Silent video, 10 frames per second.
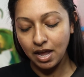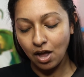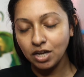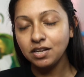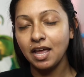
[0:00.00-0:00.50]

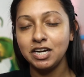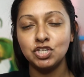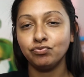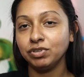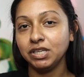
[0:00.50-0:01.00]
Online,
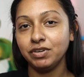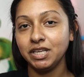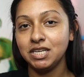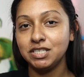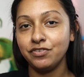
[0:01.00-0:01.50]
it's really
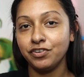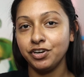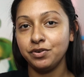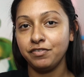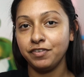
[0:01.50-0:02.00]
easy for
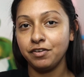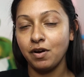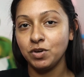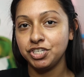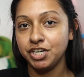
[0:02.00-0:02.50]
you to figure
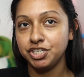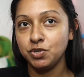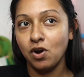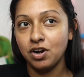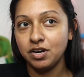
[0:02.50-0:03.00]
out what shade you
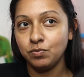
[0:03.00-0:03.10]
are.